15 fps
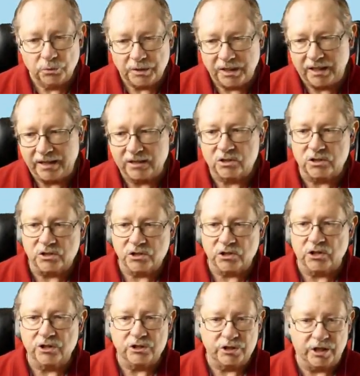can actually
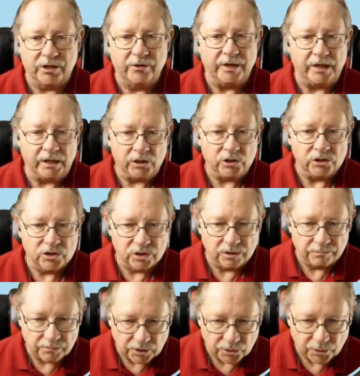start generating
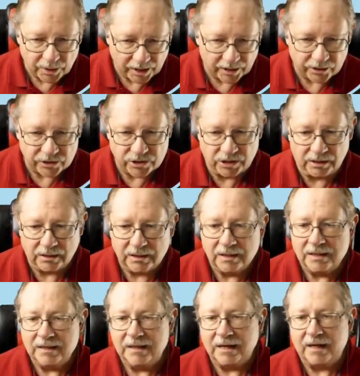some new energy.
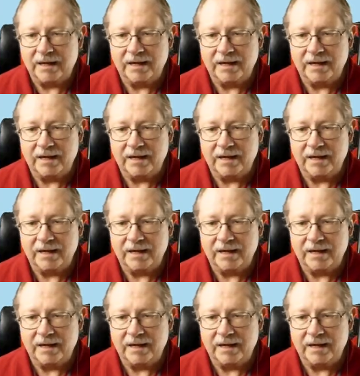I